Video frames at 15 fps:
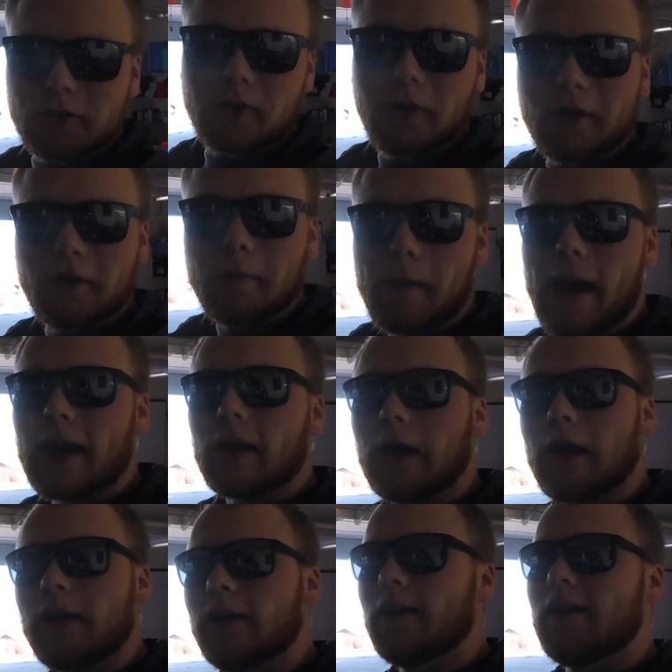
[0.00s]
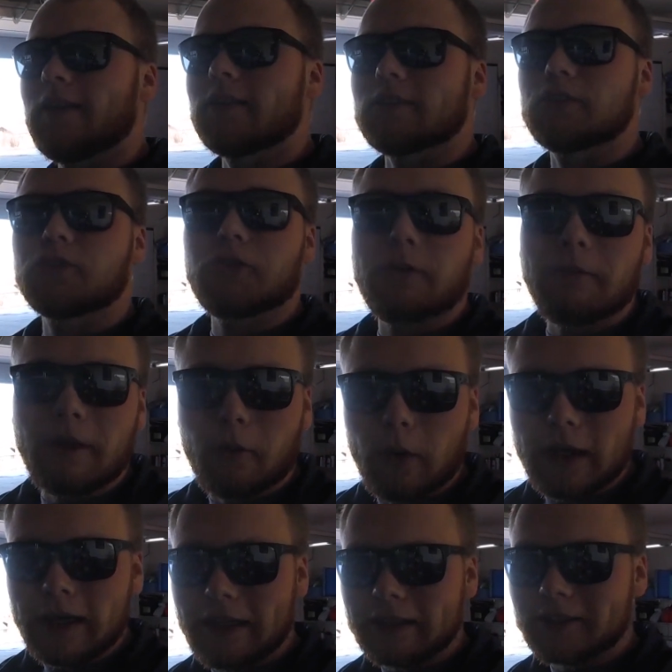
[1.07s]
is running in the background and it is extremely
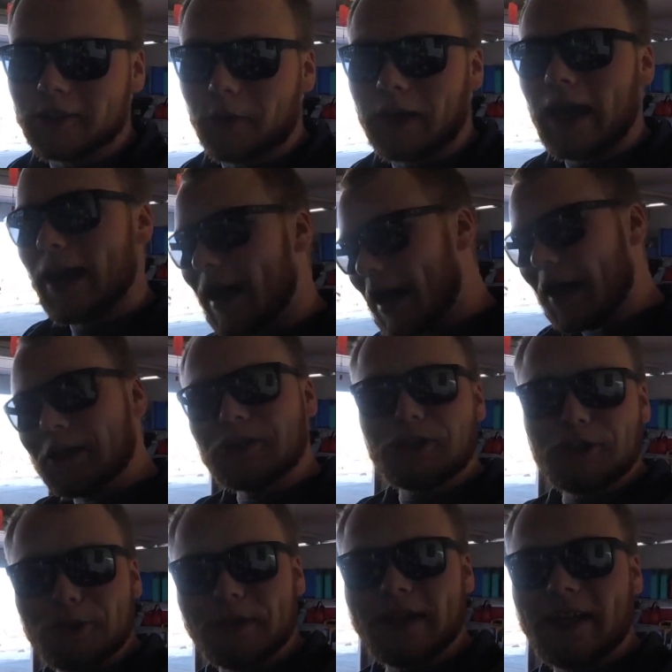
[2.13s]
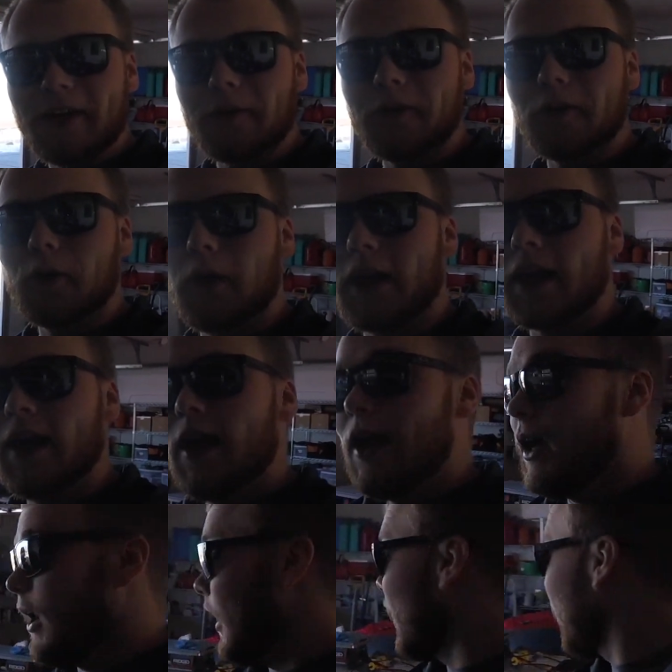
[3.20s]
windy, so we kind of got to shoot in here real quick.
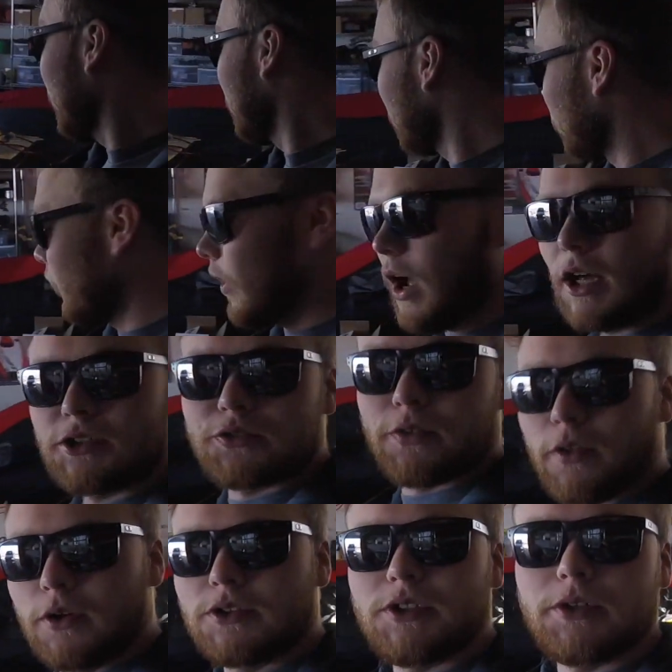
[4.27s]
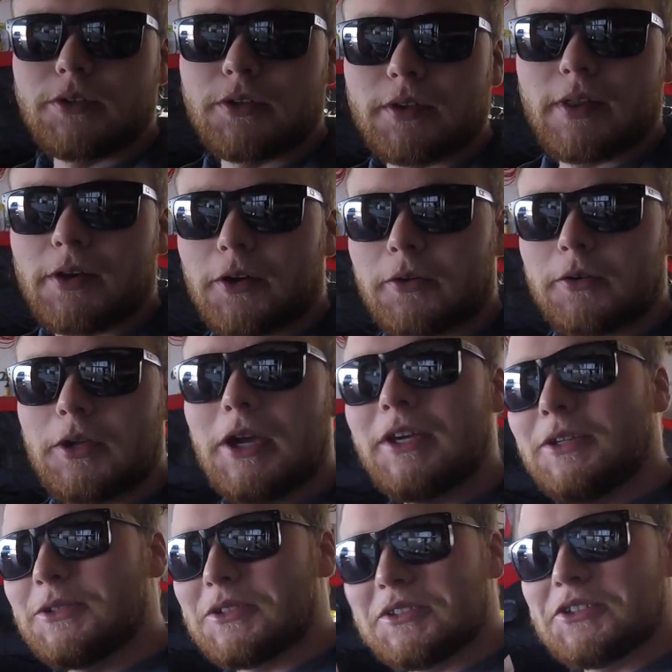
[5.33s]
The garage, for those of you that are
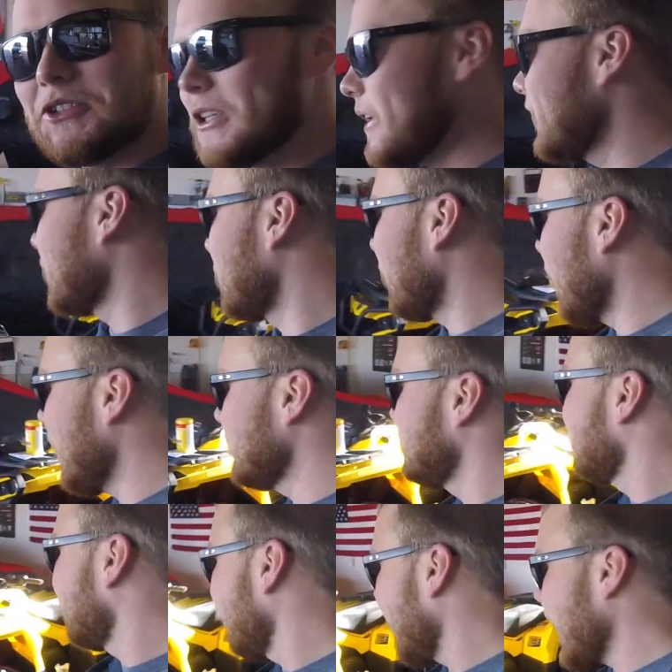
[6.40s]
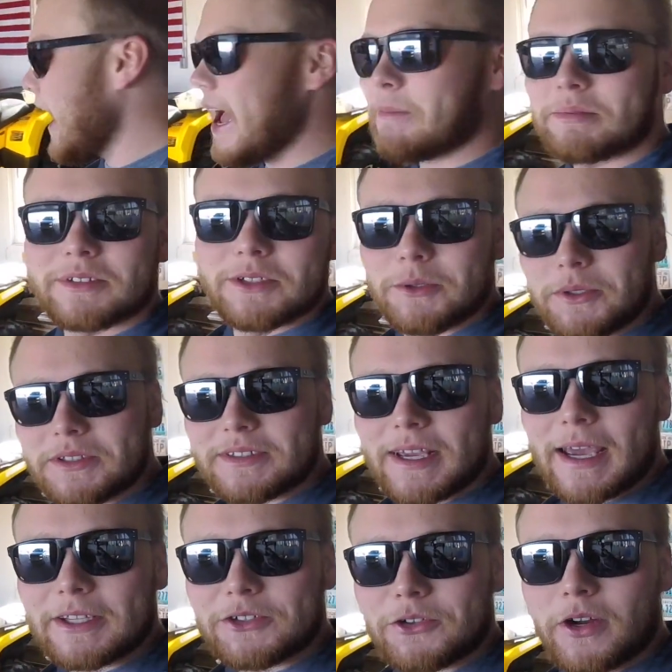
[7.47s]
used to the channel, the garage is an absolute
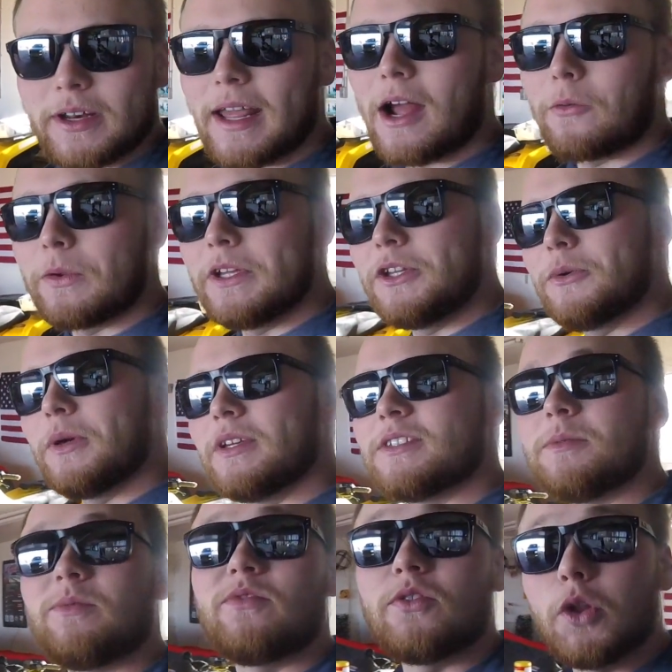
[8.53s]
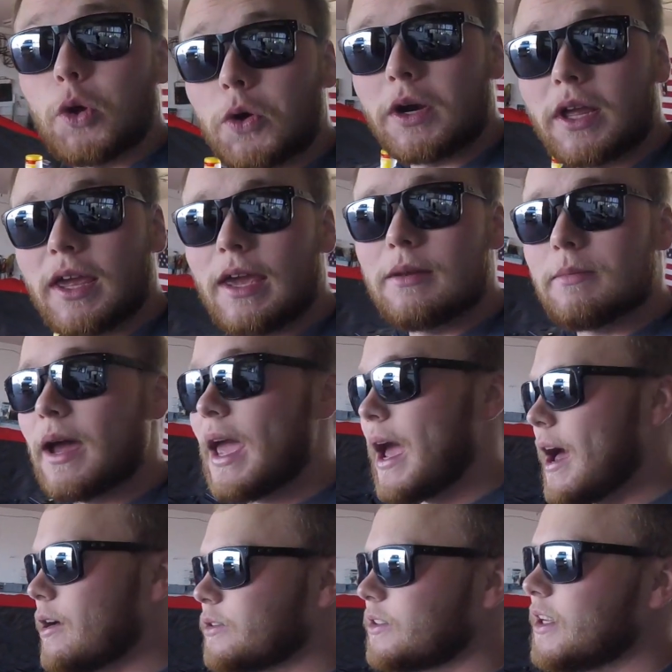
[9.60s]
disaster right now, redoing some flooring in my
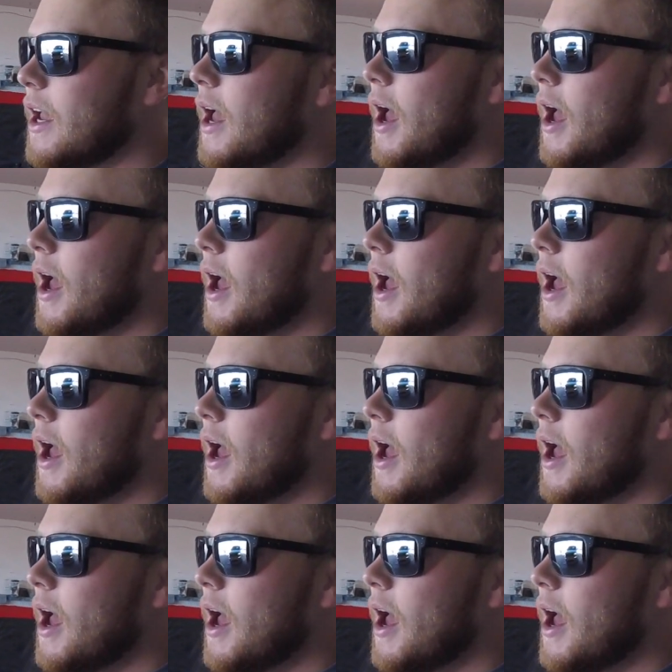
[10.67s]
house.